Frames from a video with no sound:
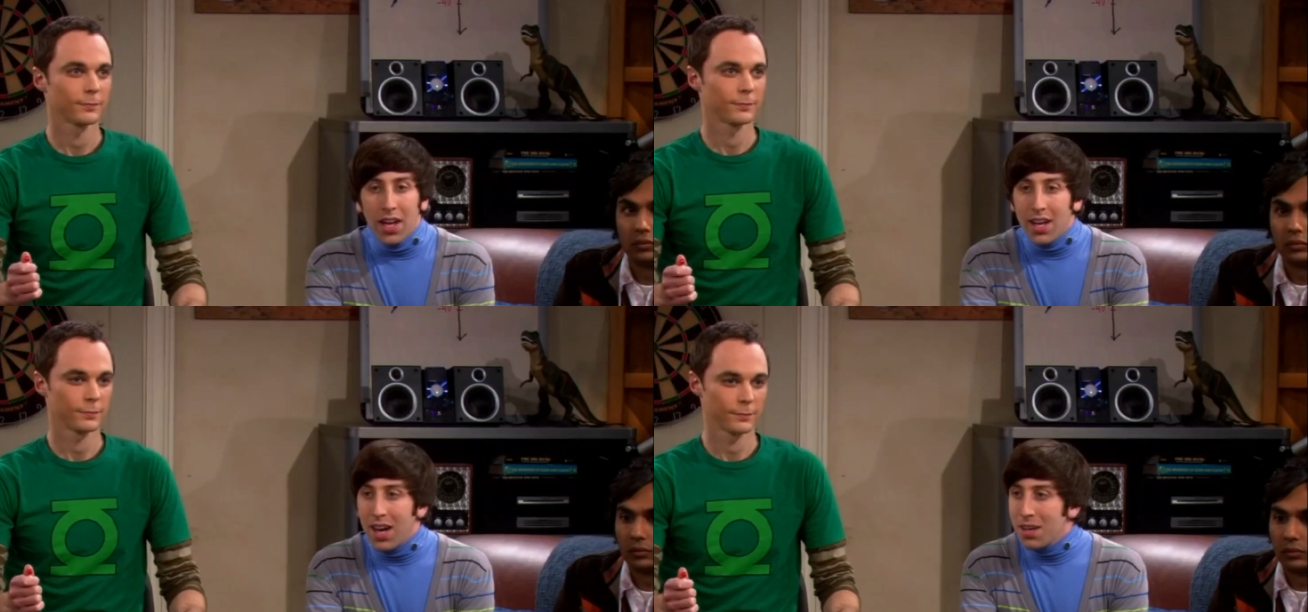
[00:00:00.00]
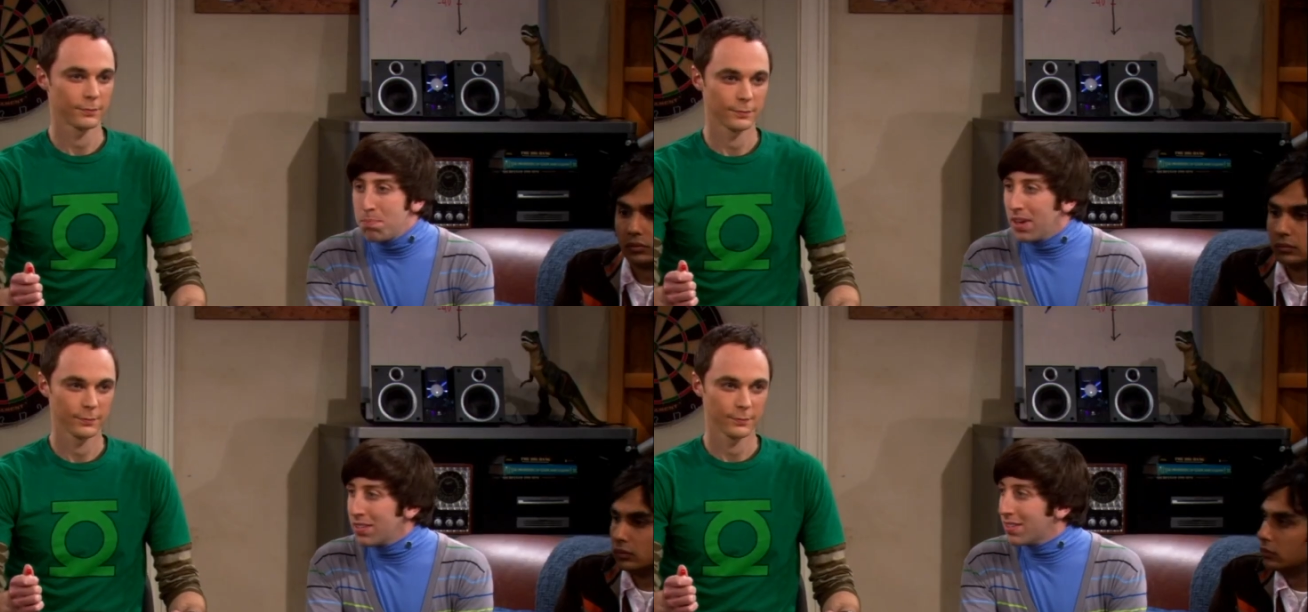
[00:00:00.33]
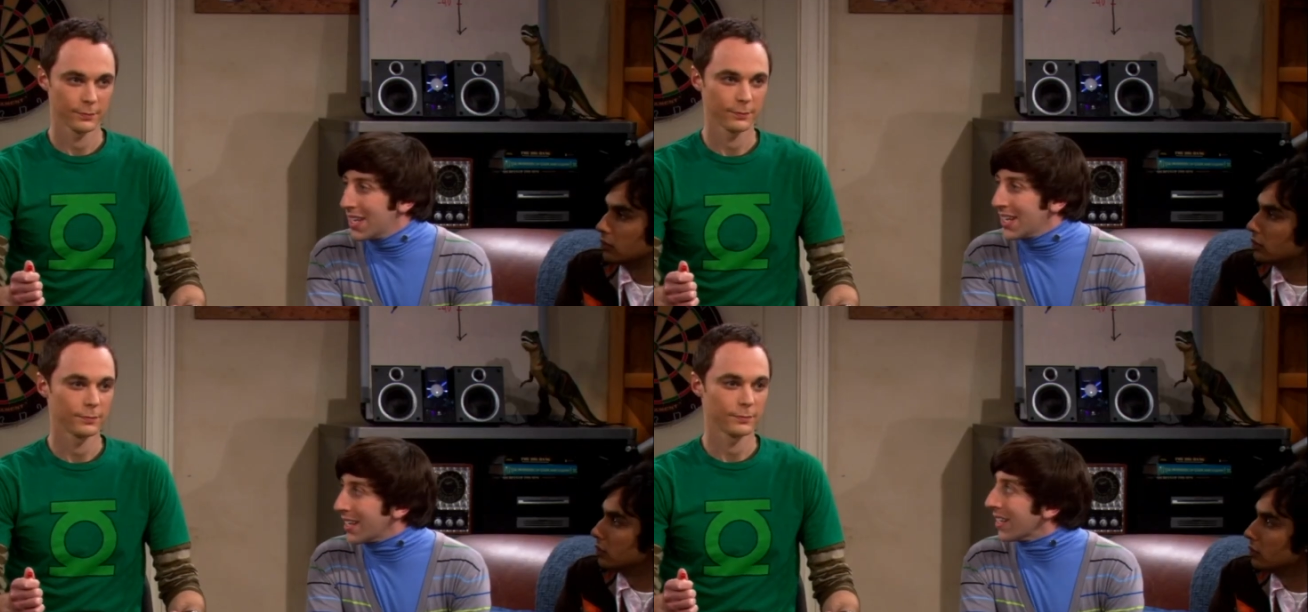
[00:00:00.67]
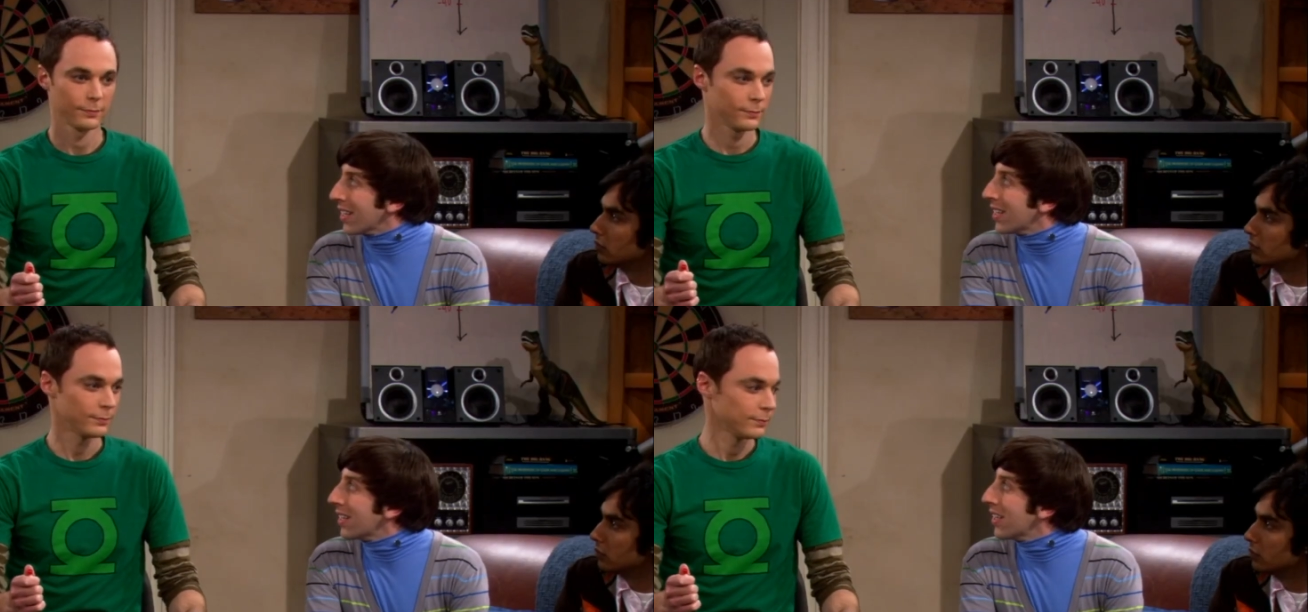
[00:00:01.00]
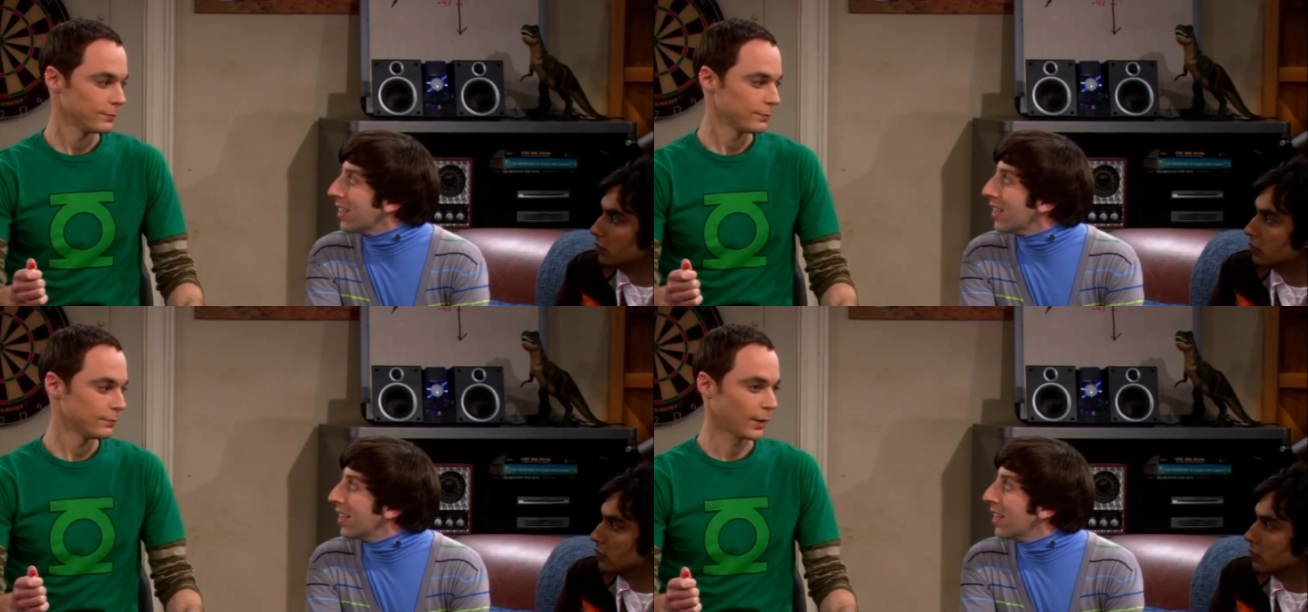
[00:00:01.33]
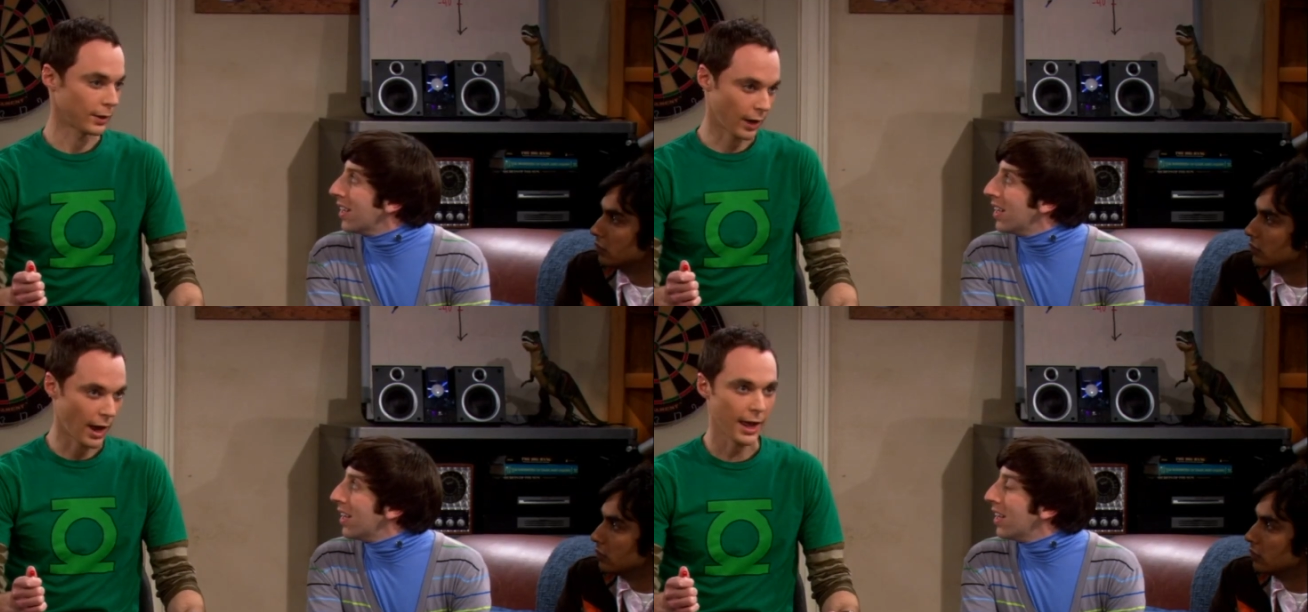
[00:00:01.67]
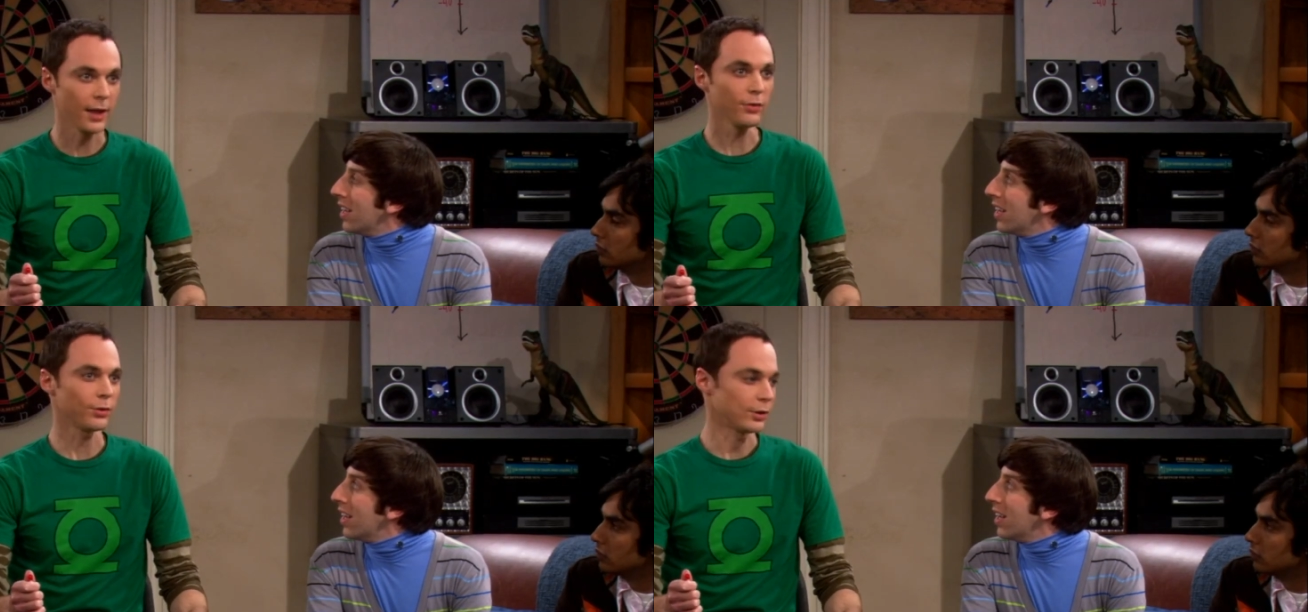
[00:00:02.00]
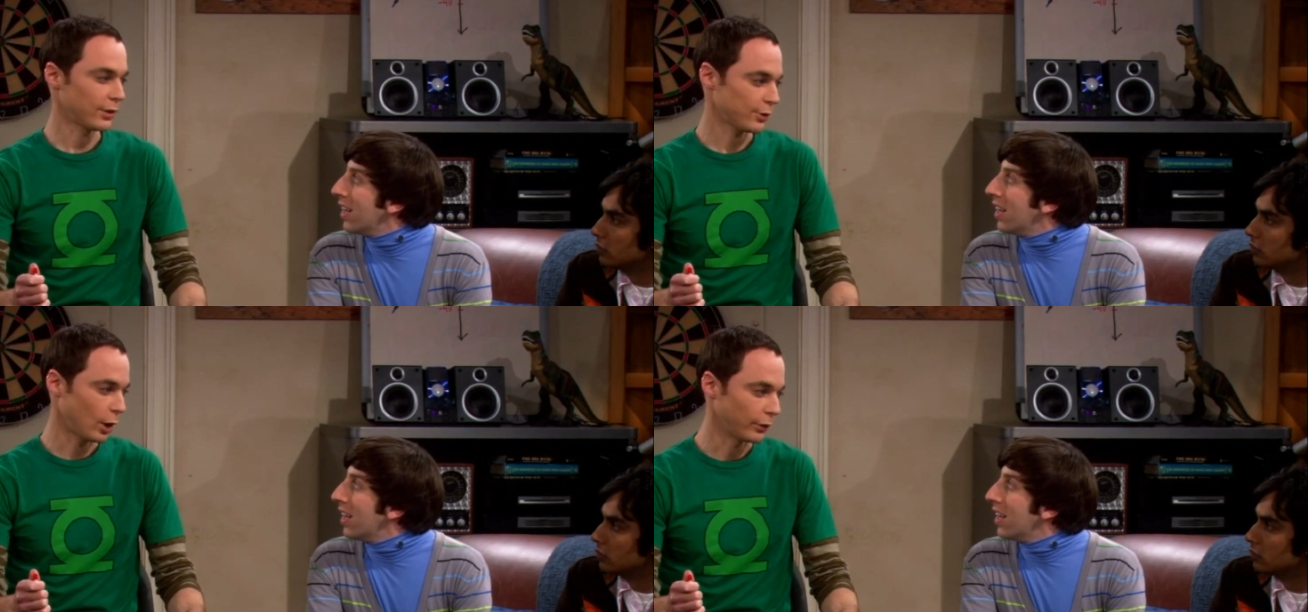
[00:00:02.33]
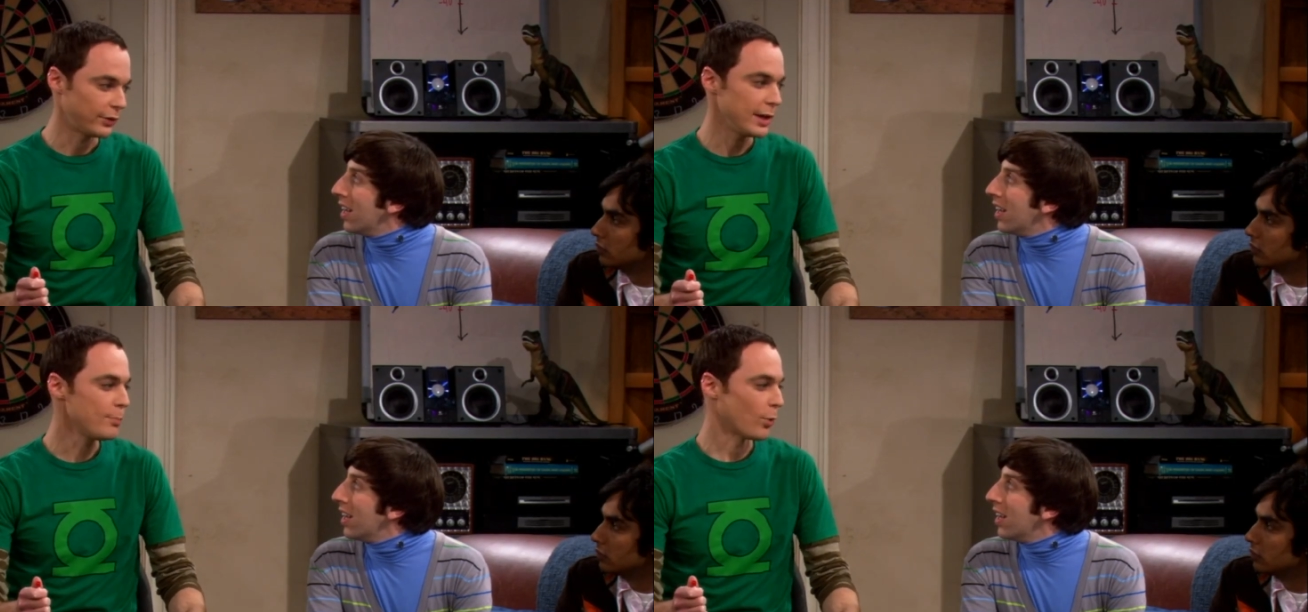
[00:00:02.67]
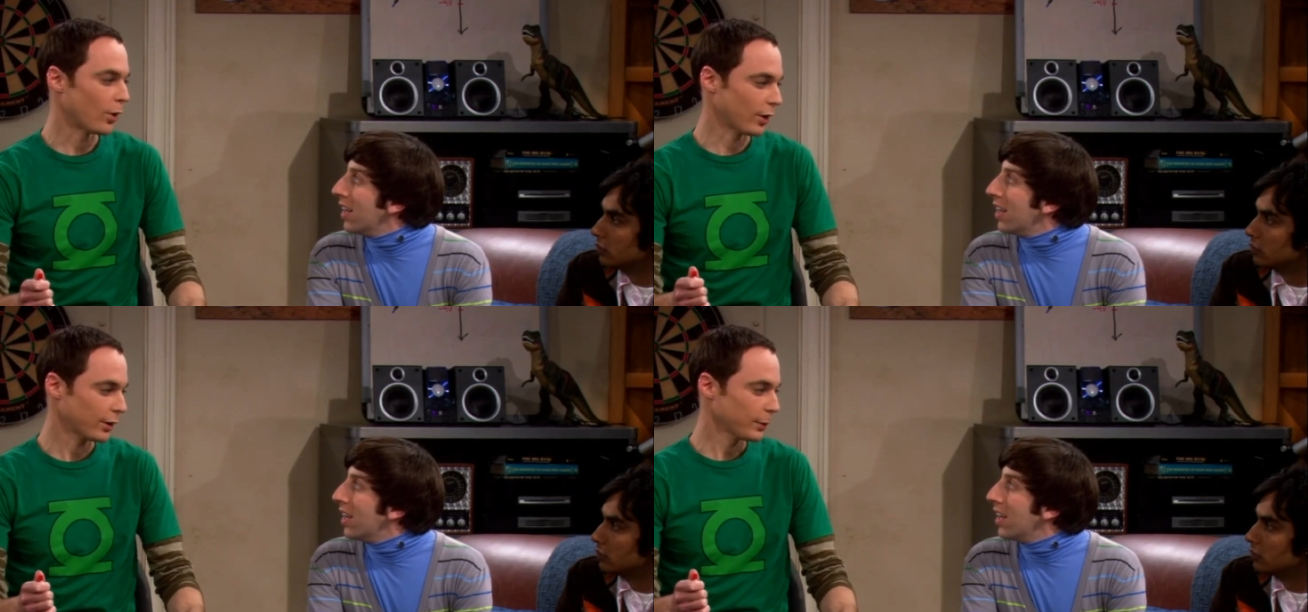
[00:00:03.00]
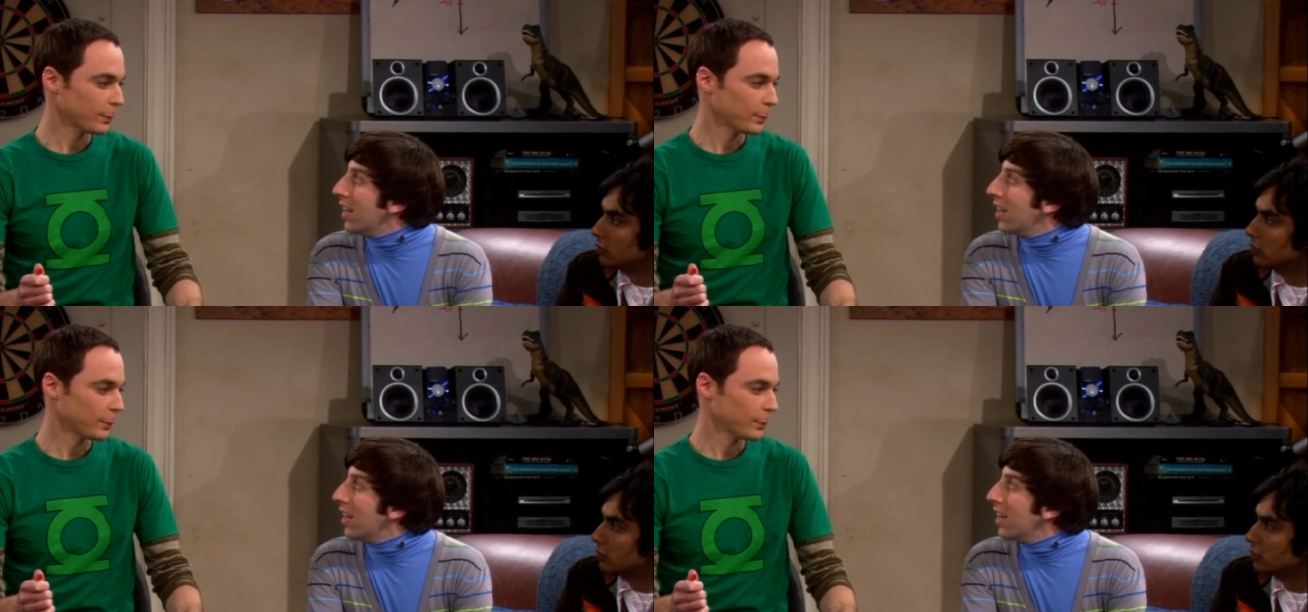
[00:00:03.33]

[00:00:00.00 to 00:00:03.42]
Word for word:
Speaker 1: Hey, I buzzed in. And I answered. It's called teamwork.